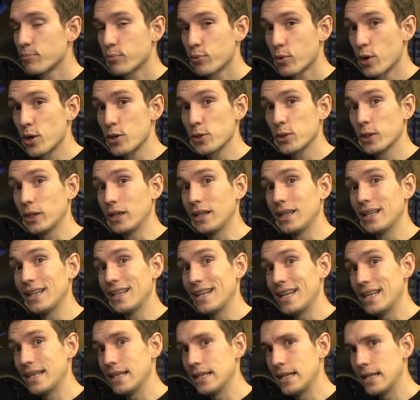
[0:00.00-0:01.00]
broken
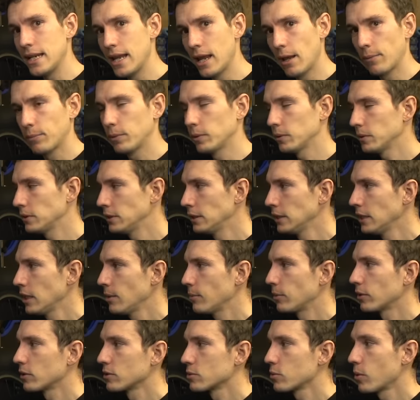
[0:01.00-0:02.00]
near the nipple,
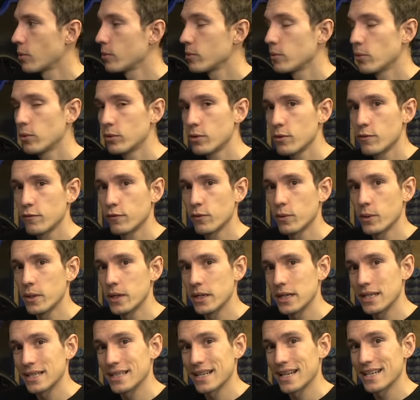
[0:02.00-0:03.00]
because what we want to
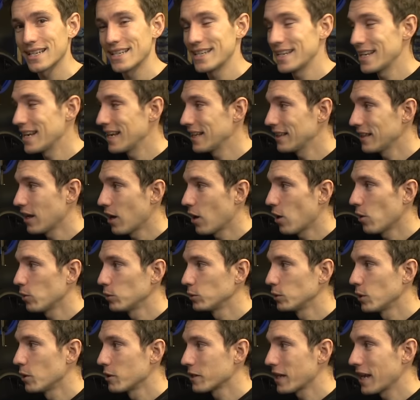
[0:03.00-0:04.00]
avoid is actually the
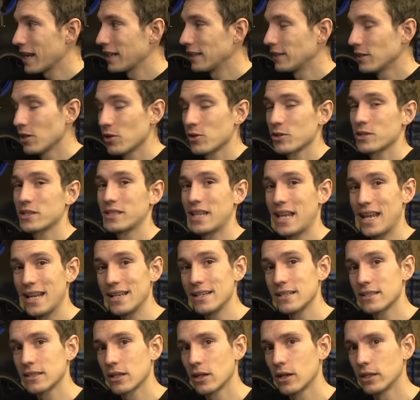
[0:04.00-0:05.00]
whole lot getting lost
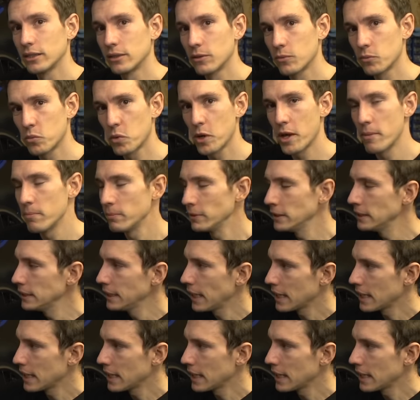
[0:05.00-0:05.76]
inside the rim.